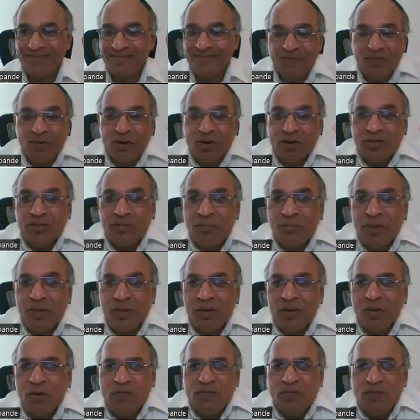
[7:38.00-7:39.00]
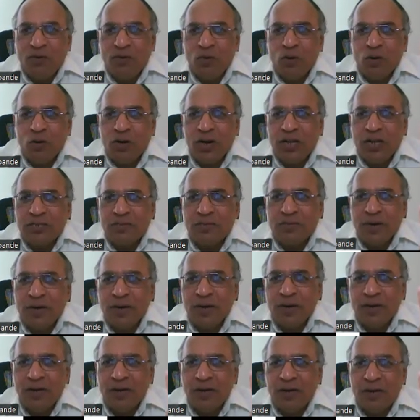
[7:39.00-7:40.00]
What is the meaning of
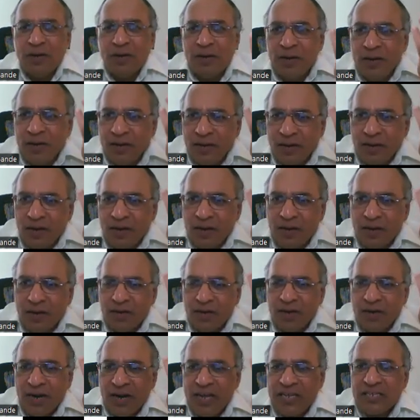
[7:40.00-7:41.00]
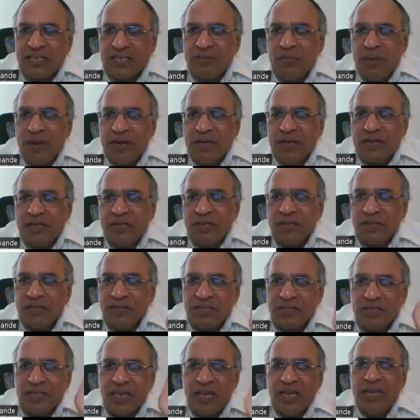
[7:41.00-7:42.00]
neurotransmitter? Transmit the
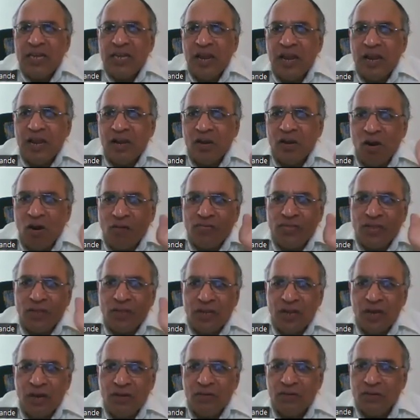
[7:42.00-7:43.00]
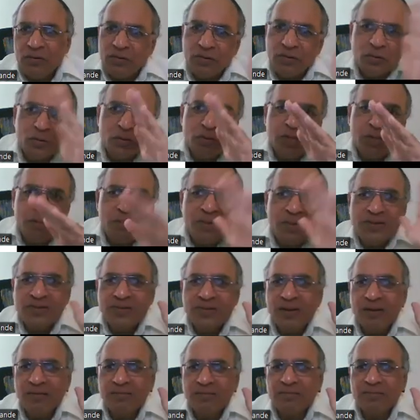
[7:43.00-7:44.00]
signal of the nerve to the
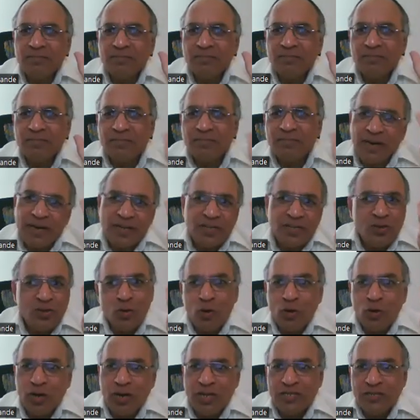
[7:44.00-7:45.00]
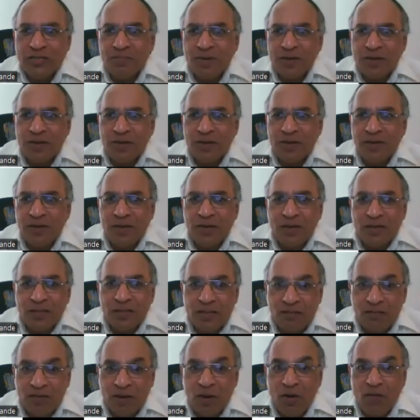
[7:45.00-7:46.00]
muscle. That is neurotransmitter.
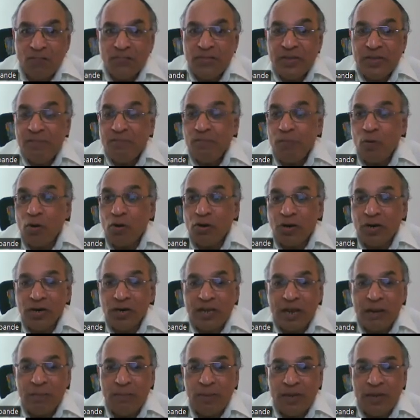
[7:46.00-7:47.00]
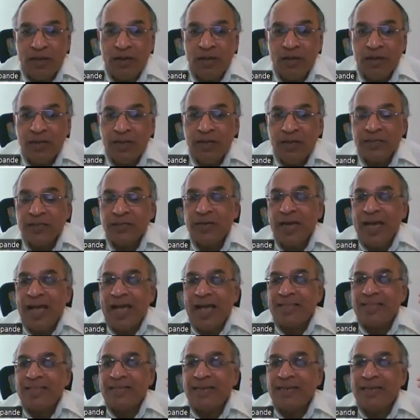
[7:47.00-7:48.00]
The one of the important chemical is
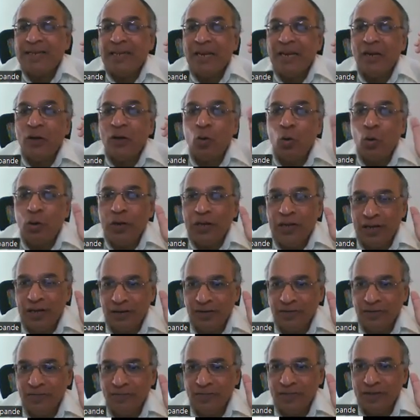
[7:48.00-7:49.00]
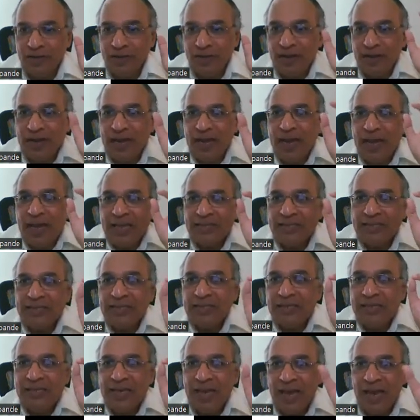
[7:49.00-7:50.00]
acetylcholine,
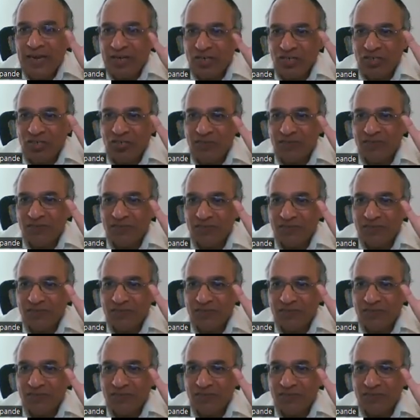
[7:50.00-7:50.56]
ACH.